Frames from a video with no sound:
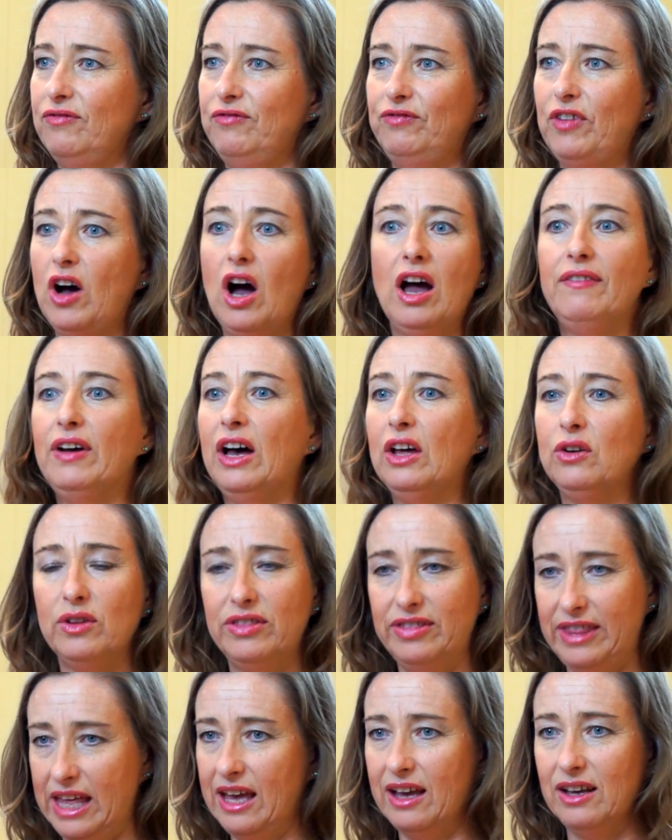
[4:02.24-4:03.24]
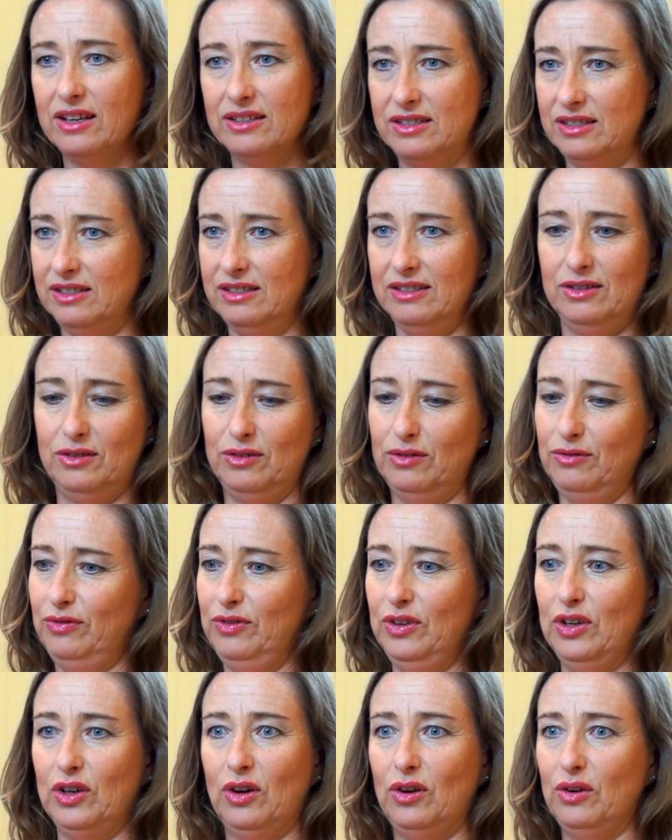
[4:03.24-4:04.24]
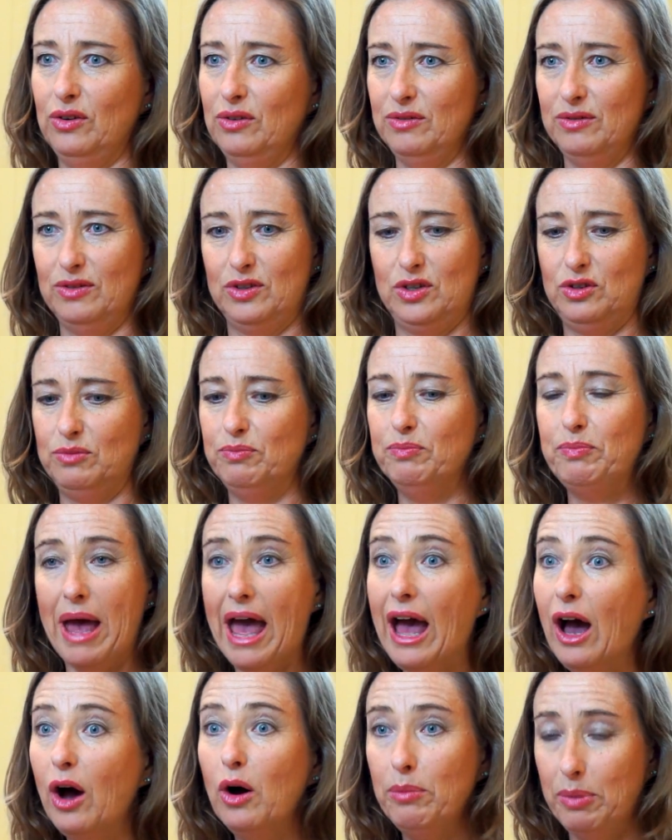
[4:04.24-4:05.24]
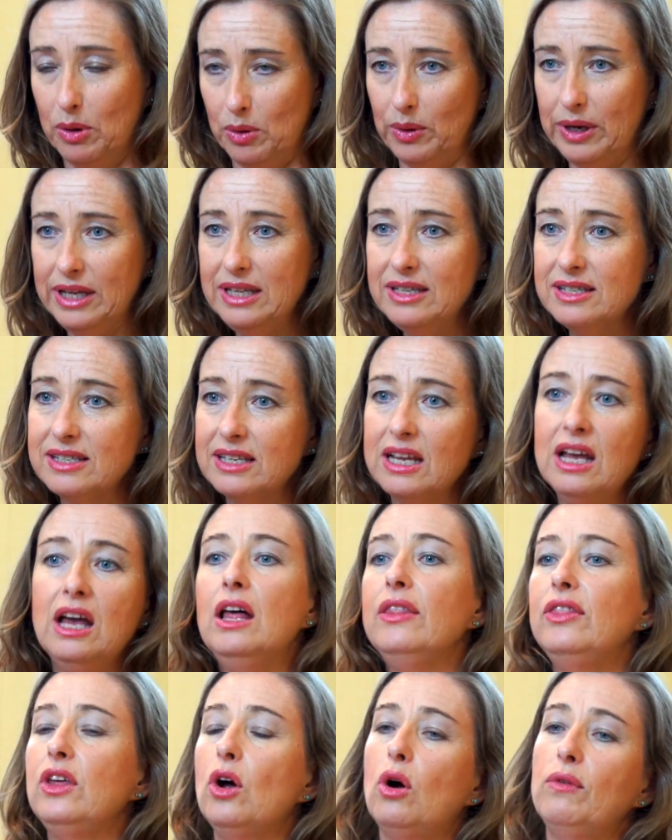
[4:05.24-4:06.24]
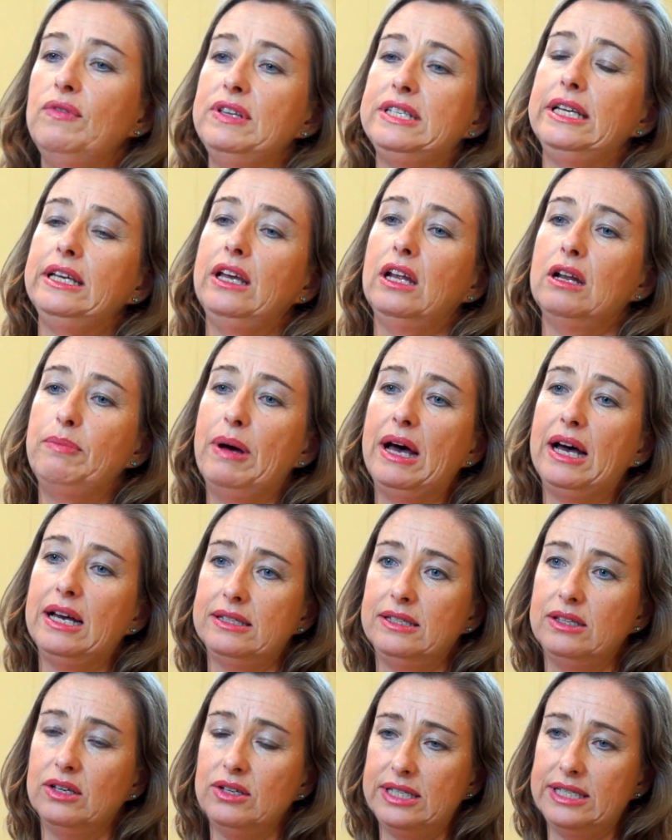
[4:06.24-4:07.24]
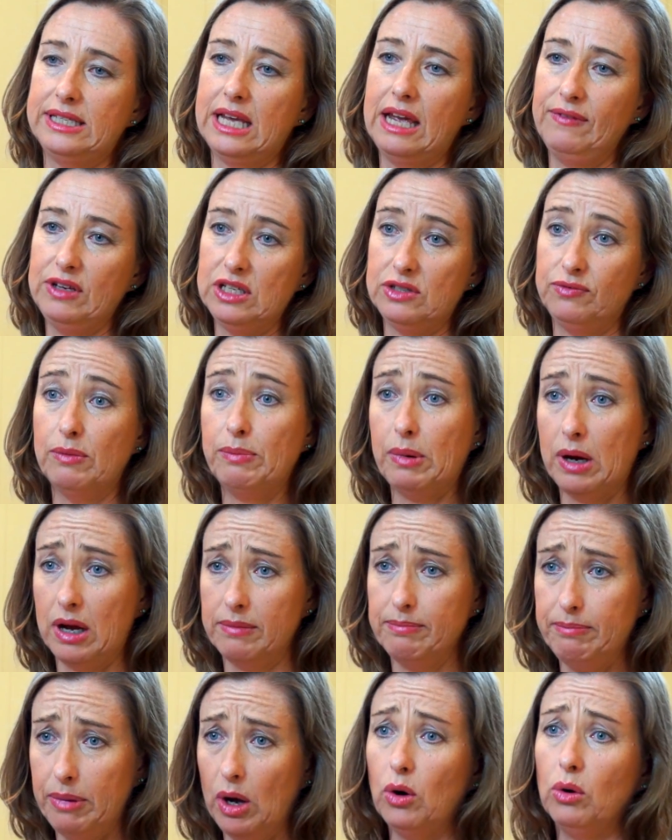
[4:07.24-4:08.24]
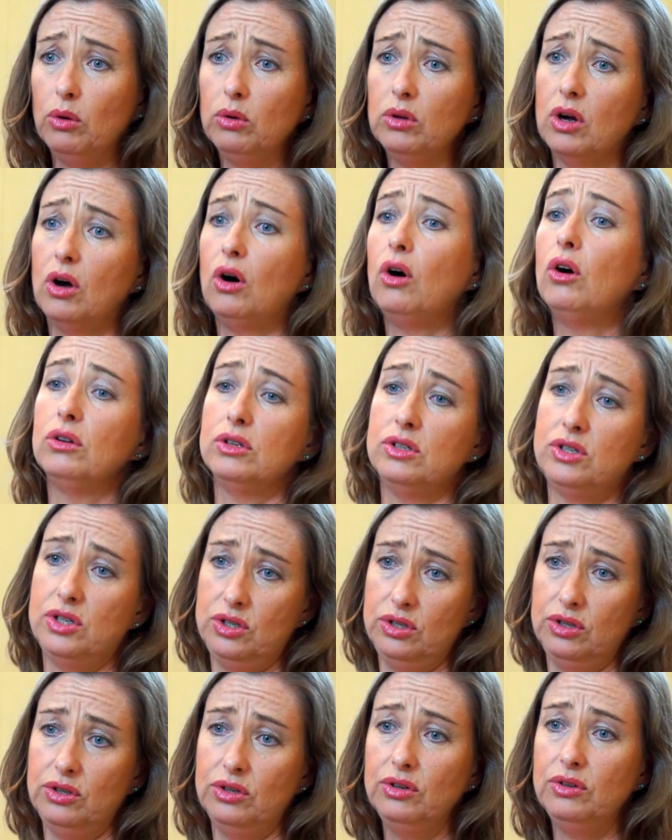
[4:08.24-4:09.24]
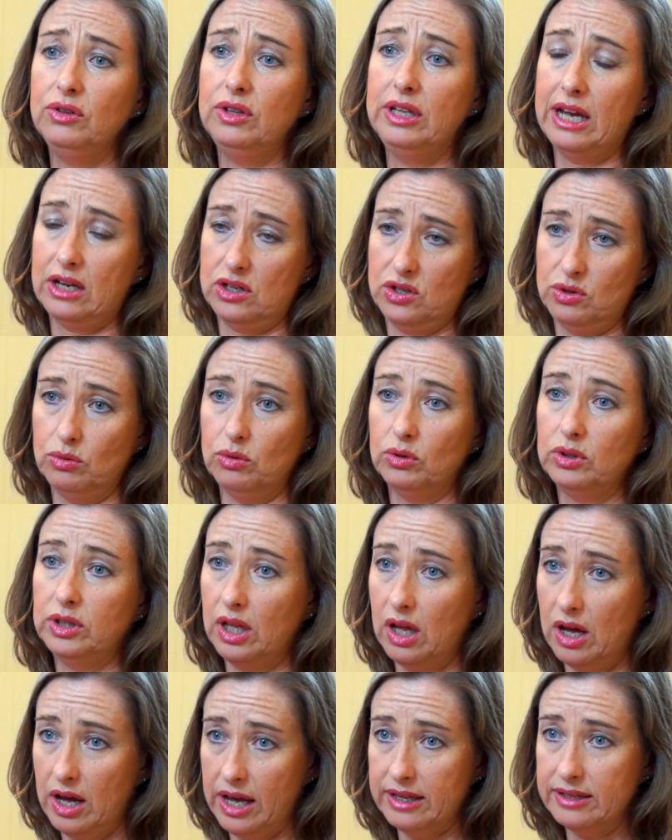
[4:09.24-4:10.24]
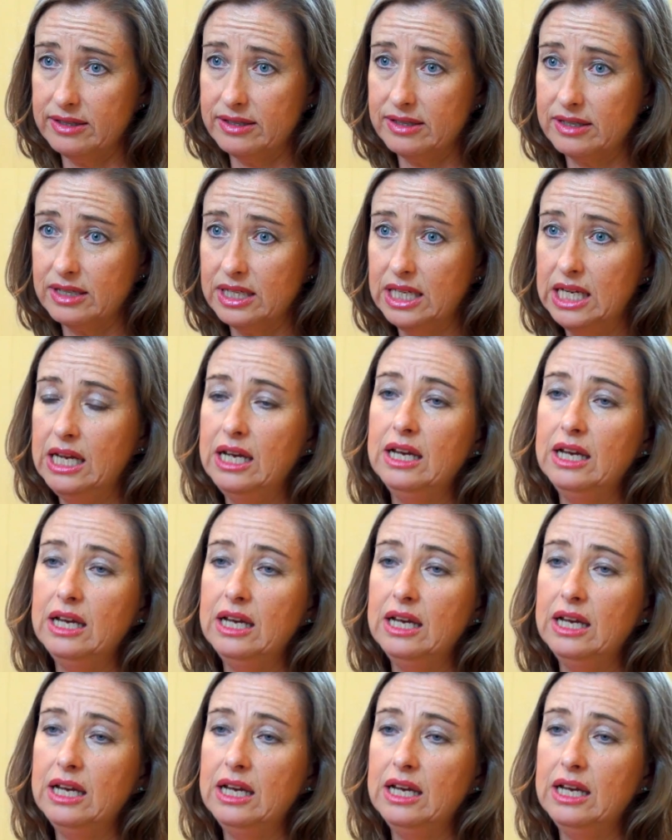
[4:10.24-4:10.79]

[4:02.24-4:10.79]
500,000 of, PowerPoints, they're obviously going to pass those savings for buying bulk onto the actual clients.